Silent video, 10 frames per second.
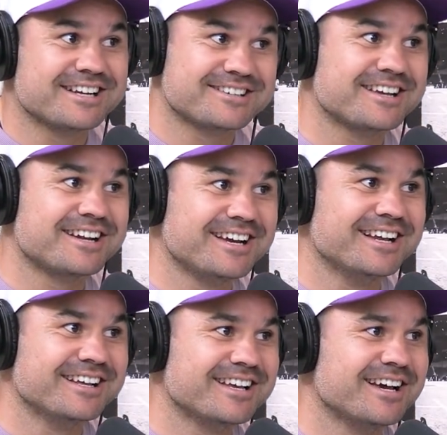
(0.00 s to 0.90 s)
She can
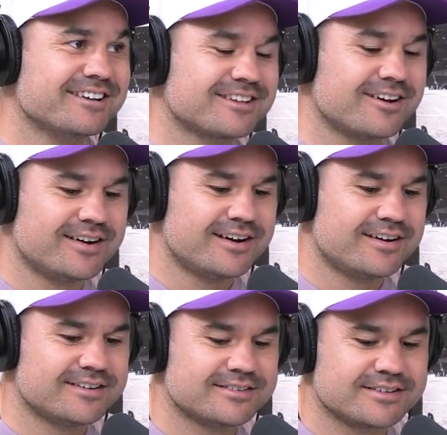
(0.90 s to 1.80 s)
hit. Yeah.
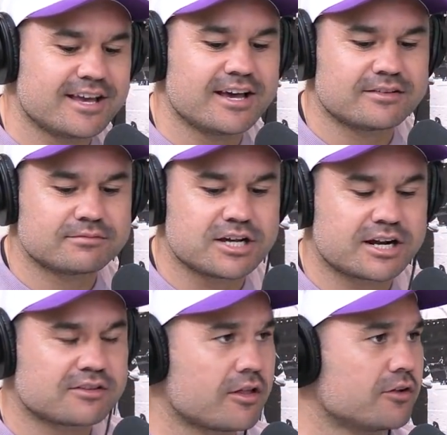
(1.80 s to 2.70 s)
So shout
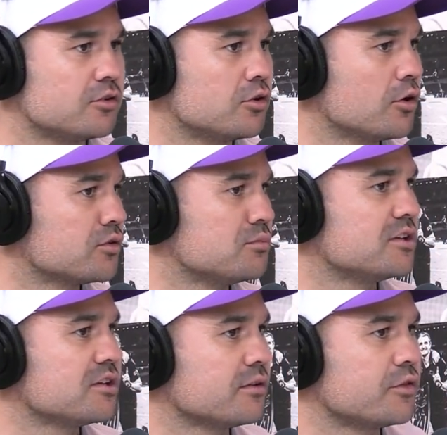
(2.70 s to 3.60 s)
out to those 2 girls in
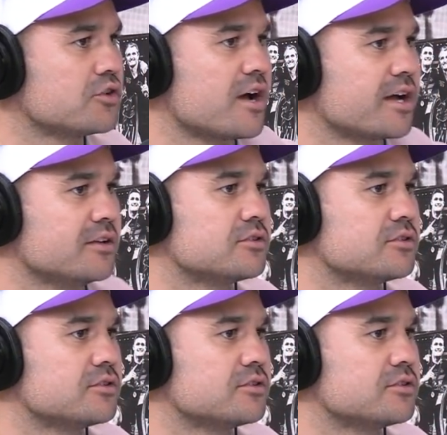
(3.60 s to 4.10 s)
particular for the Dragons.